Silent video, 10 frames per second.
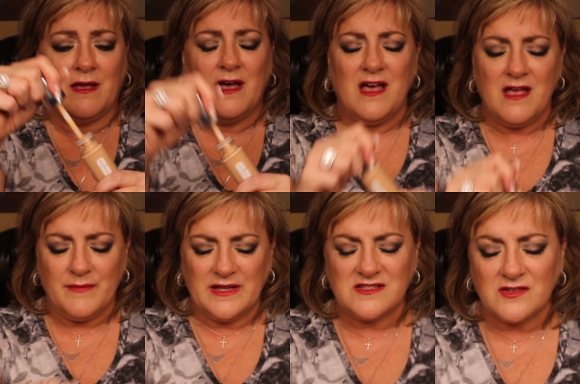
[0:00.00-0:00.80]
Um,
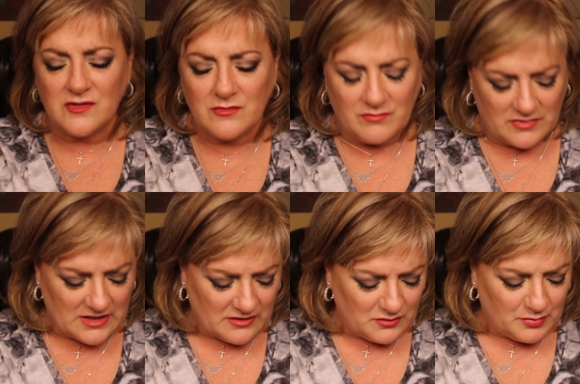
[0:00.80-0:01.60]
and so you, you
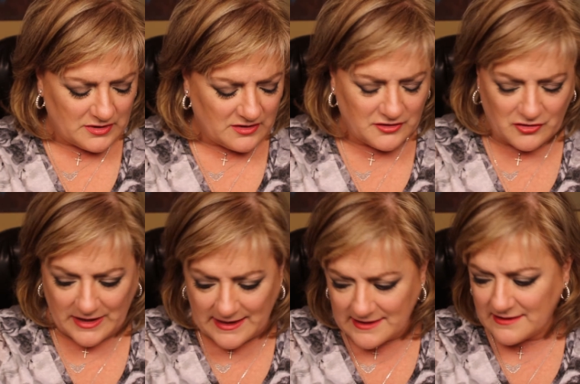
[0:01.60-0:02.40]
know, you put it on your
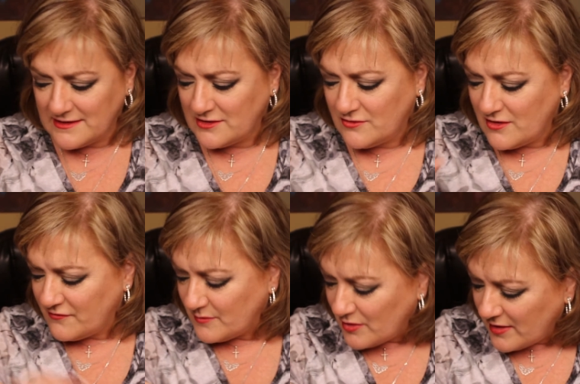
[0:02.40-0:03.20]
hand and then you go
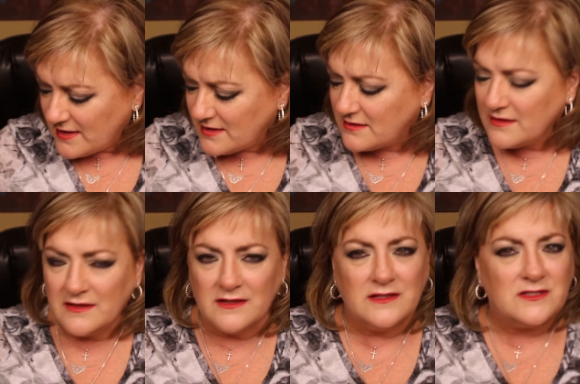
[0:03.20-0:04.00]
from your hand
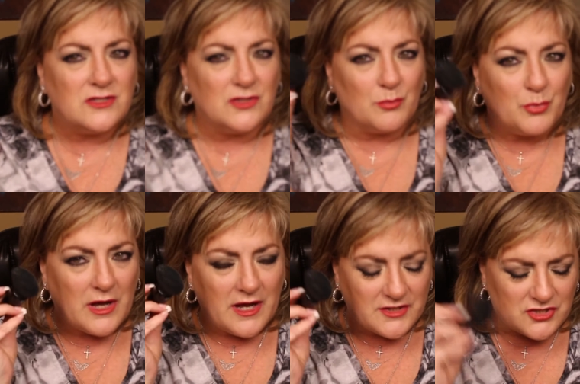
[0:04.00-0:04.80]
to your
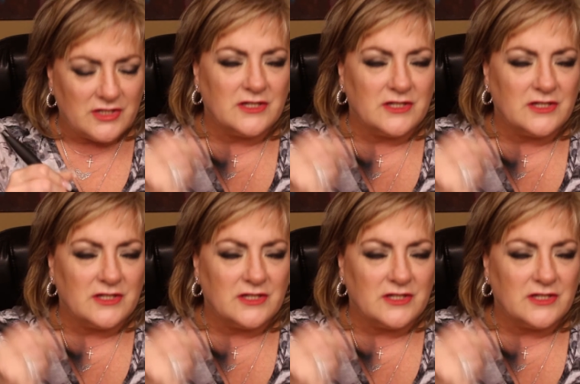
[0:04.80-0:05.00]
brush,